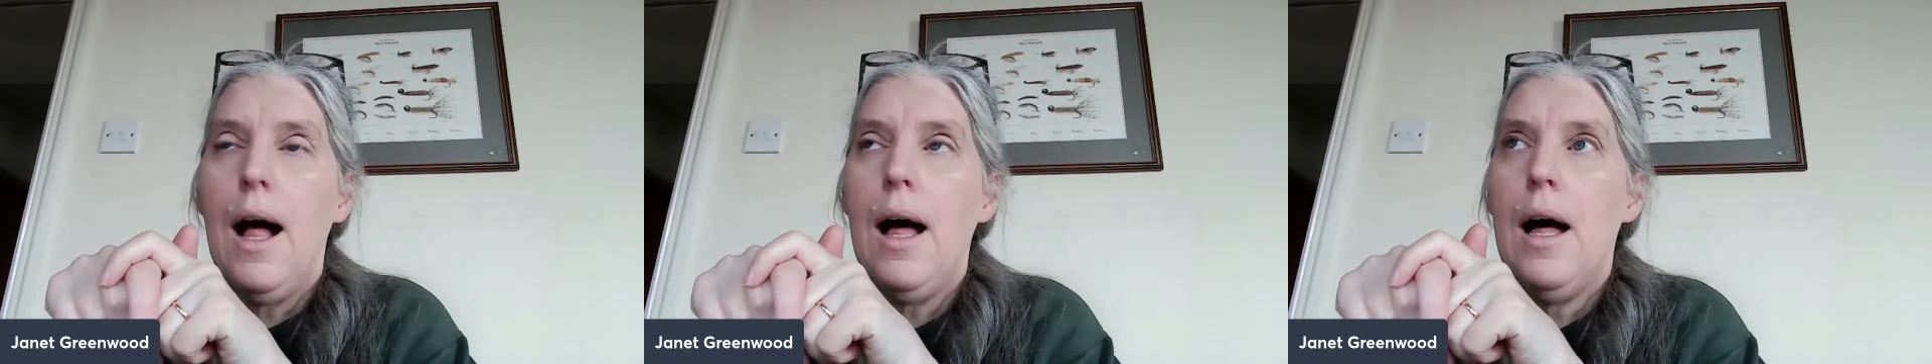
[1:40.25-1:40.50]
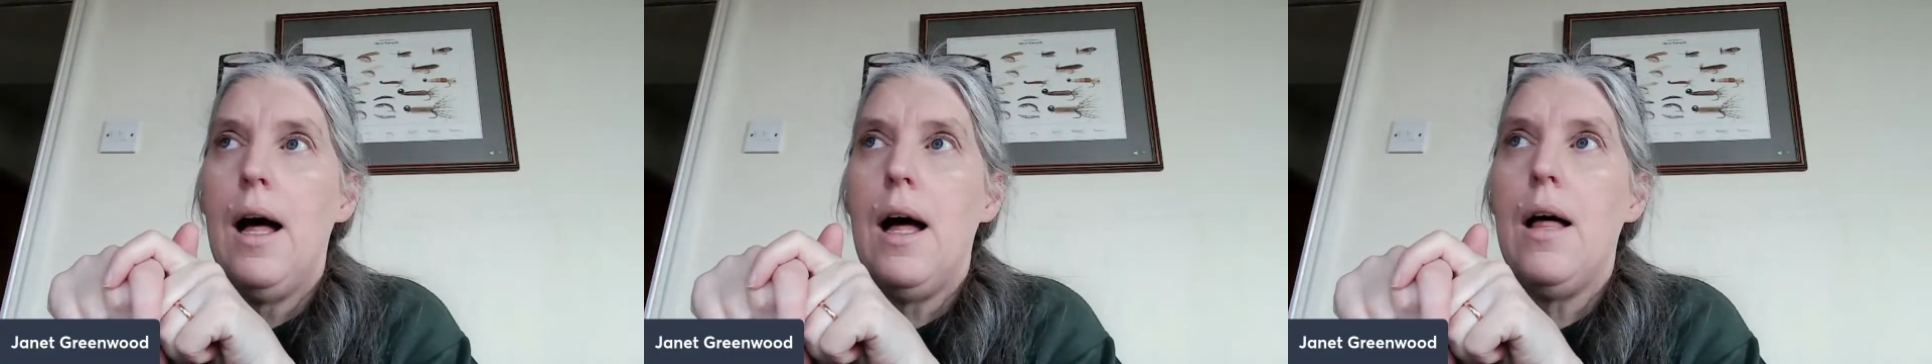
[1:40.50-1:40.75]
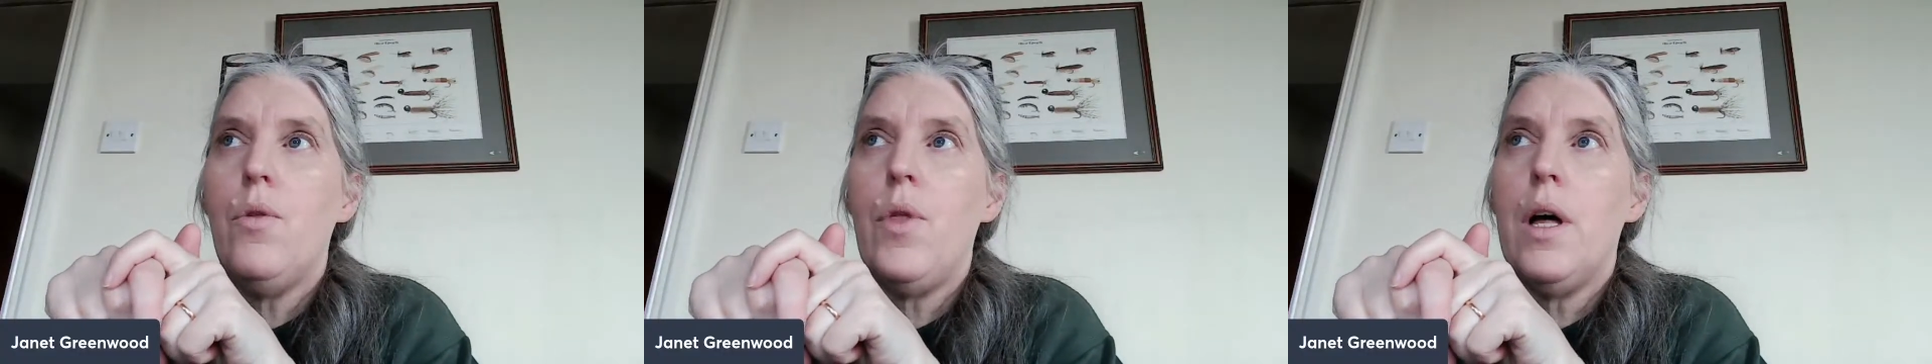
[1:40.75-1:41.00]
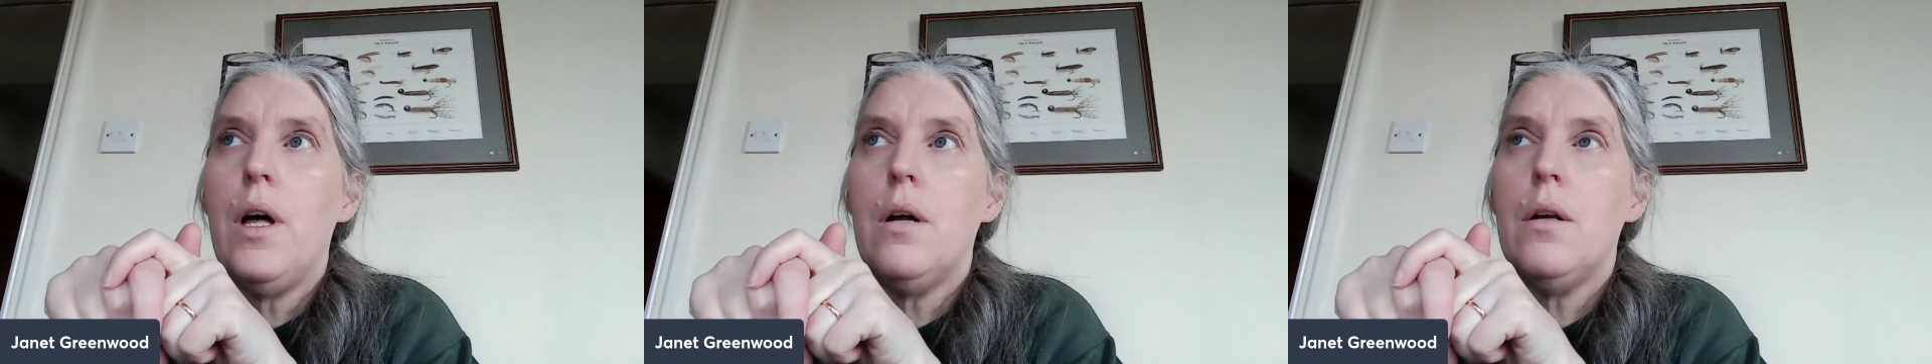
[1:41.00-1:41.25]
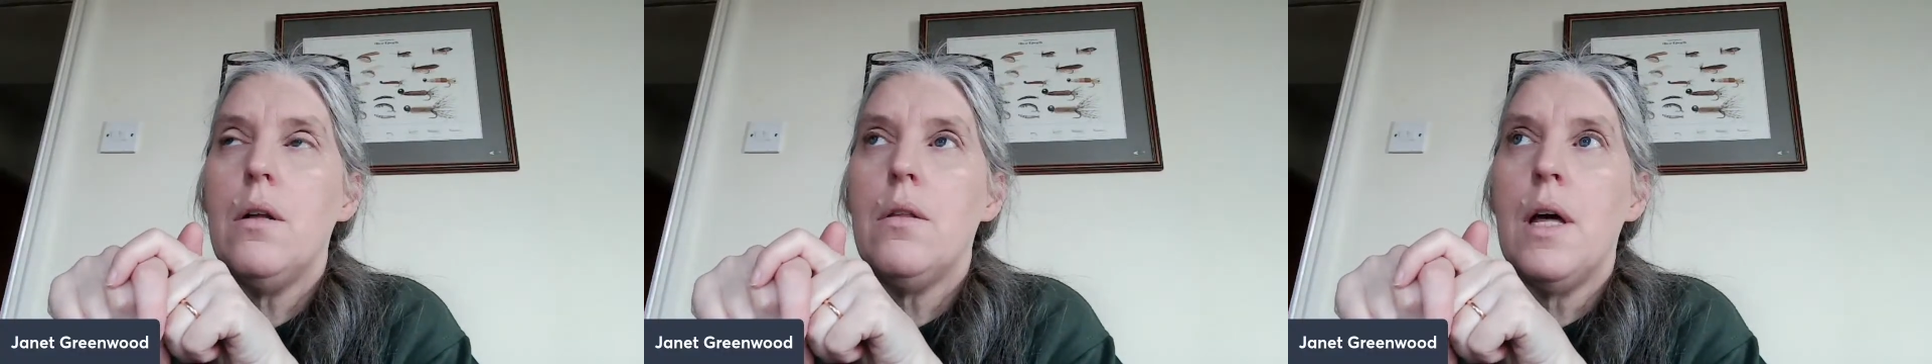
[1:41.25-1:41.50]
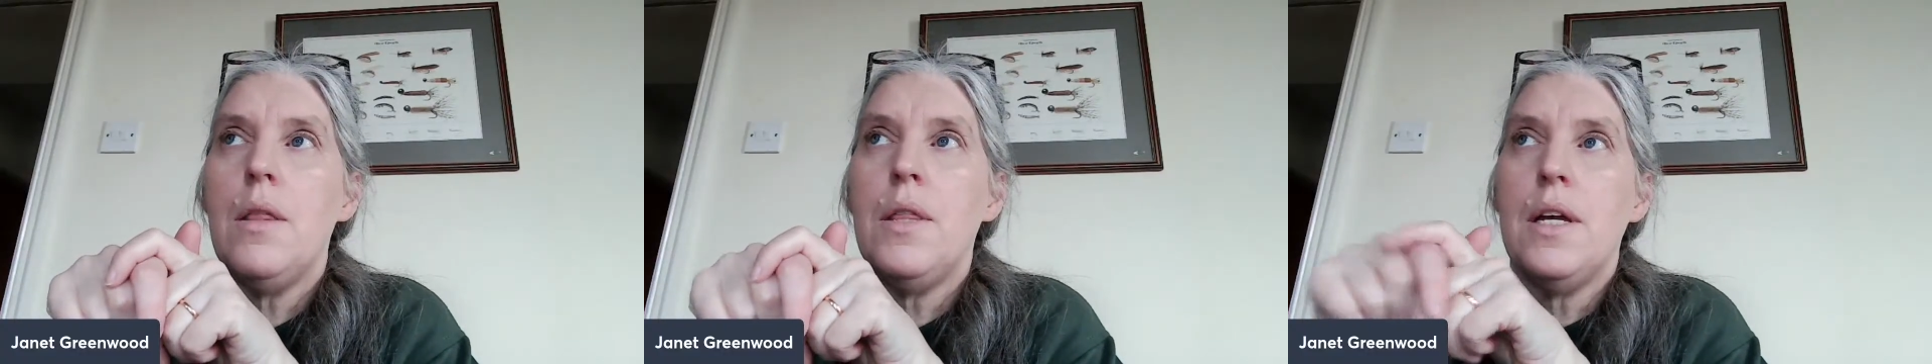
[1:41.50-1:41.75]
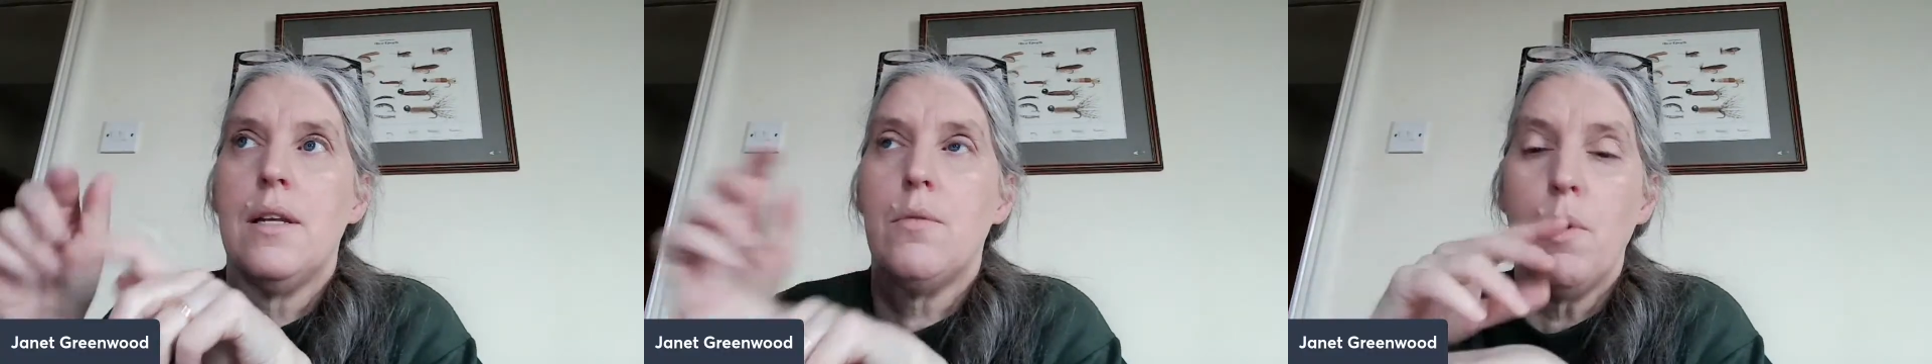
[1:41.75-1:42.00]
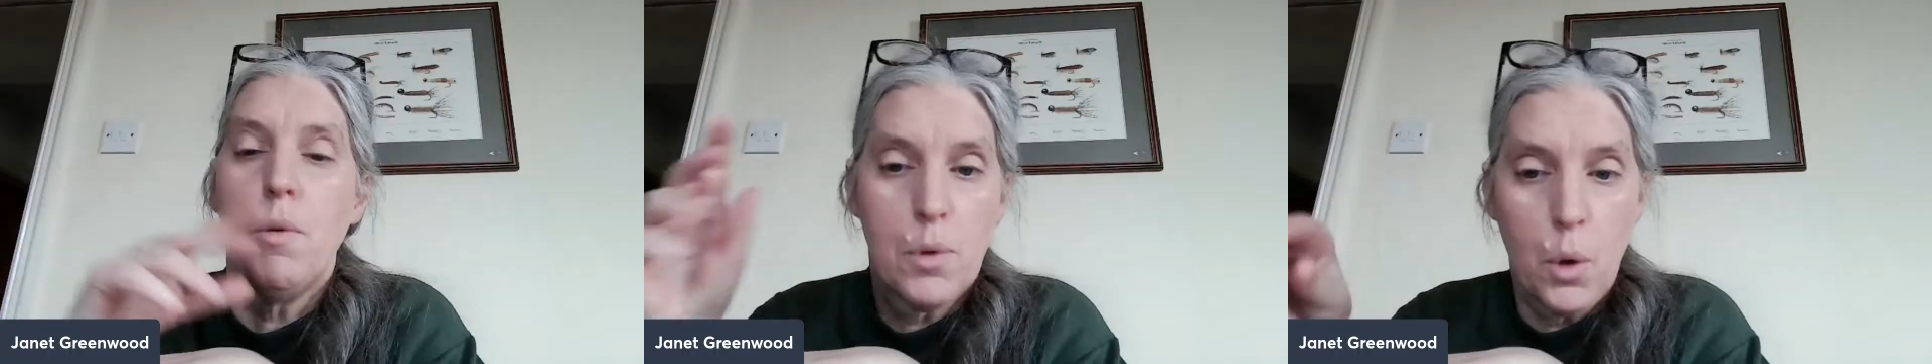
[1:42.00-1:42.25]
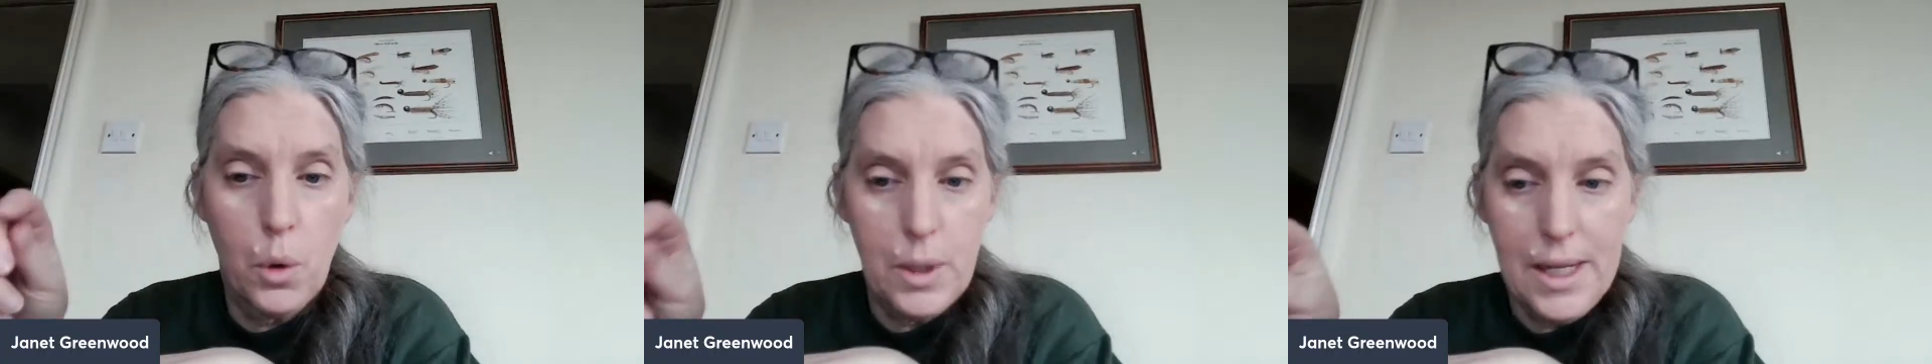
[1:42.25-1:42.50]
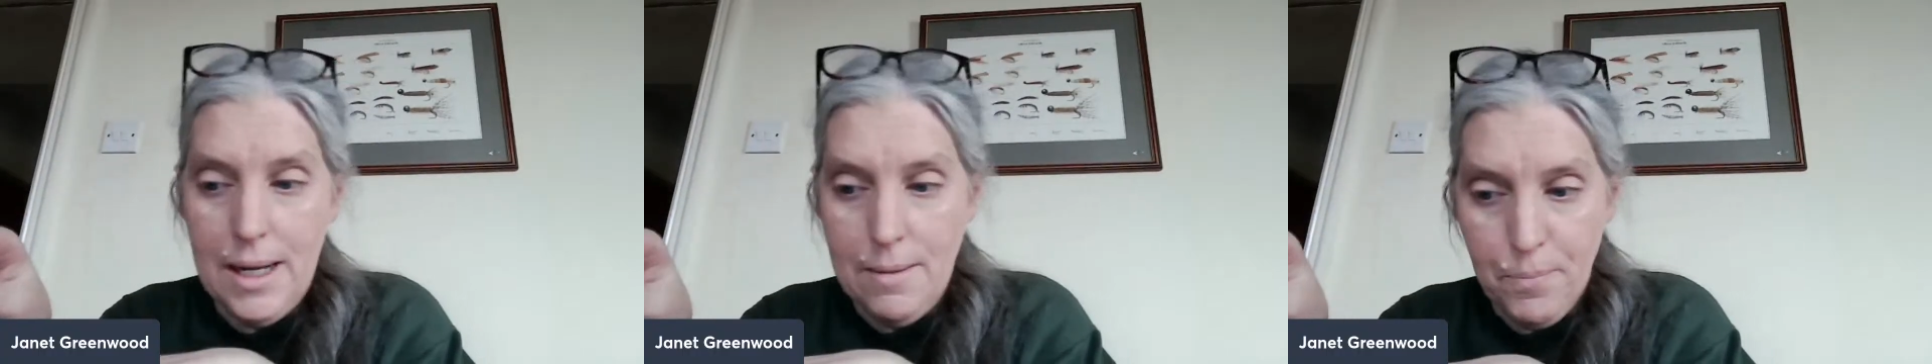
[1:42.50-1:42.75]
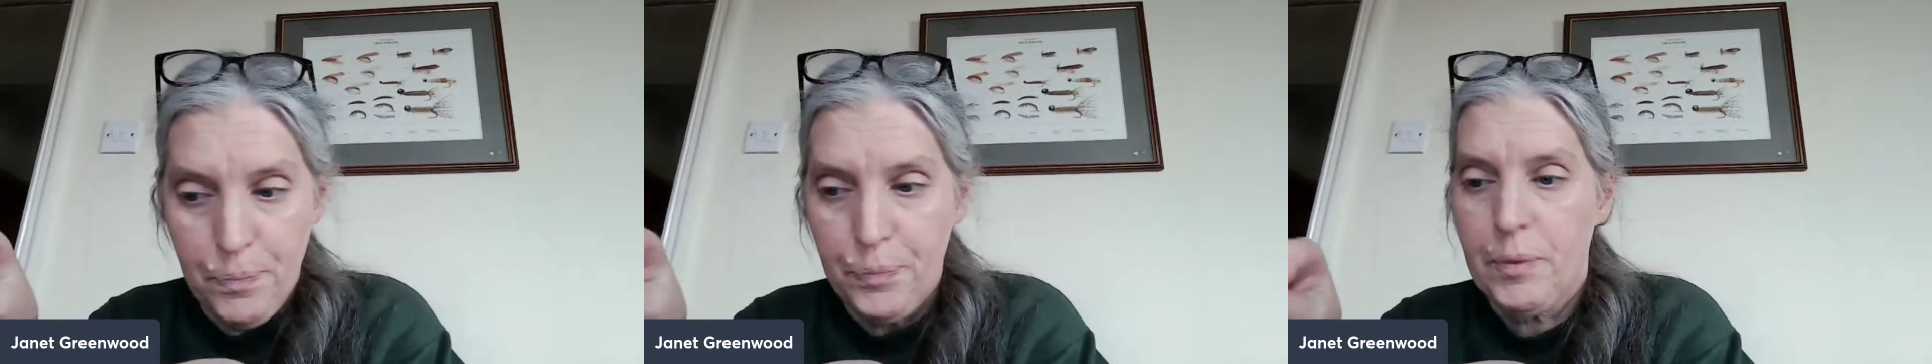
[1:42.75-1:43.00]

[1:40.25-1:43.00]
that this has been brought in.